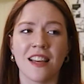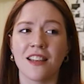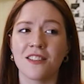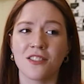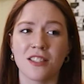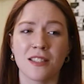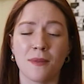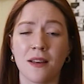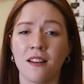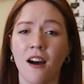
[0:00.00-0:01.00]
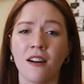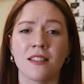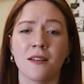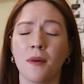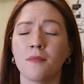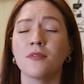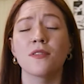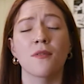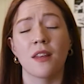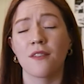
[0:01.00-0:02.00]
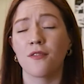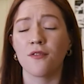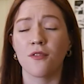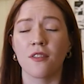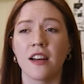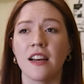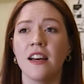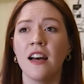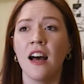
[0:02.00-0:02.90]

It has just been awesome. I'm so thankful for it.